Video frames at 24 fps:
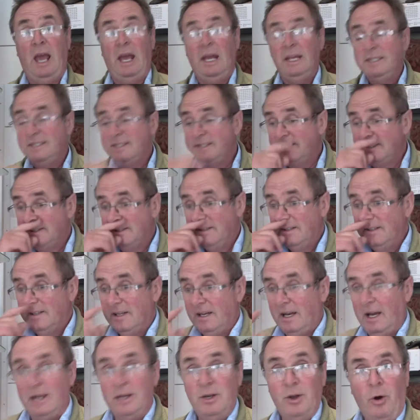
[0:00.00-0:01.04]
a PS,
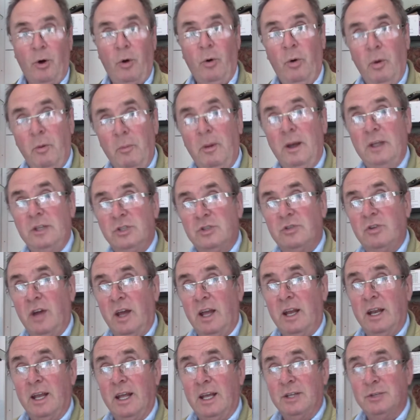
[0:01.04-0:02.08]
I know my
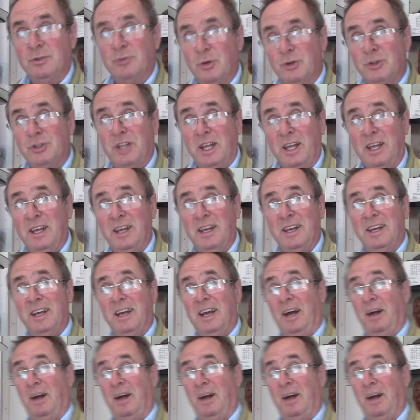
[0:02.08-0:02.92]
strainer is rusty.